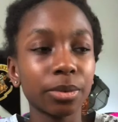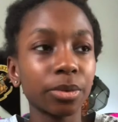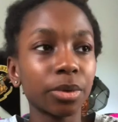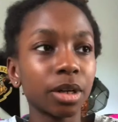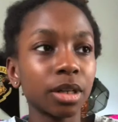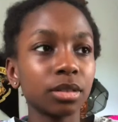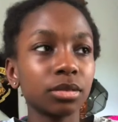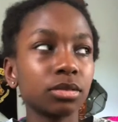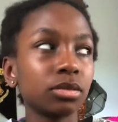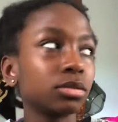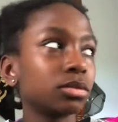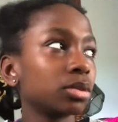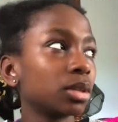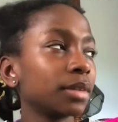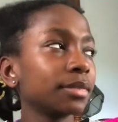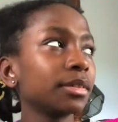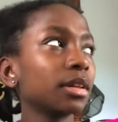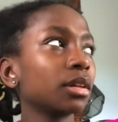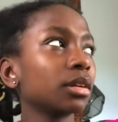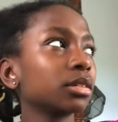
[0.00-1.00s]
what,
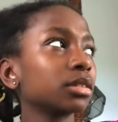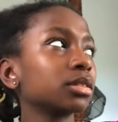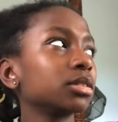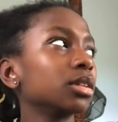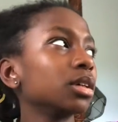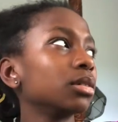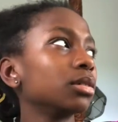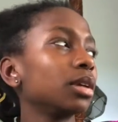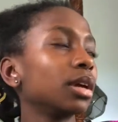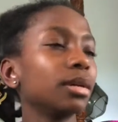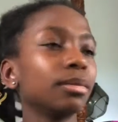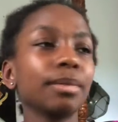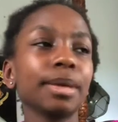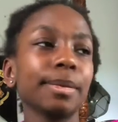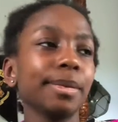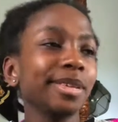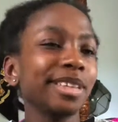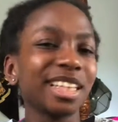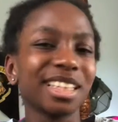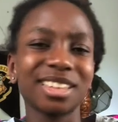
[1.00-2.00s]
$12? No, not
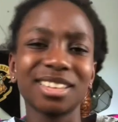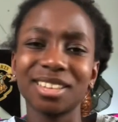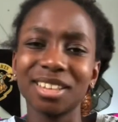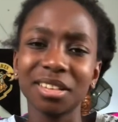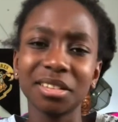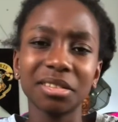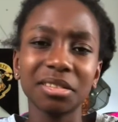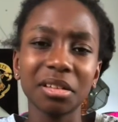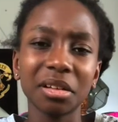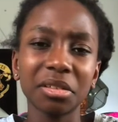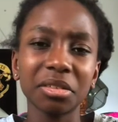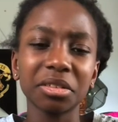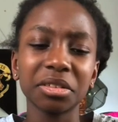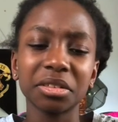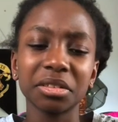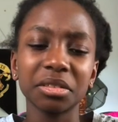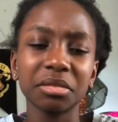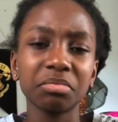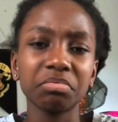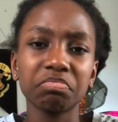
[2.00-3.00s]
maybe like $6?